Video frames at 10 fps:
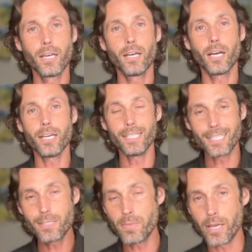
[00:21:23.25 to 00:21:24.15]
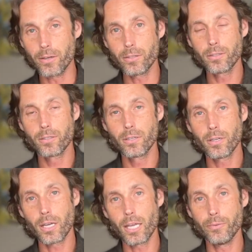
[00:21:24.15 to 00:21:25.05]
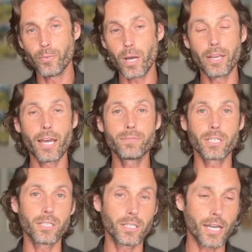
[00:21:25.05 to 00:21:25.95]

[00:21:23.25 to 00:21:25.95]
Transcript: an email. And I've done it.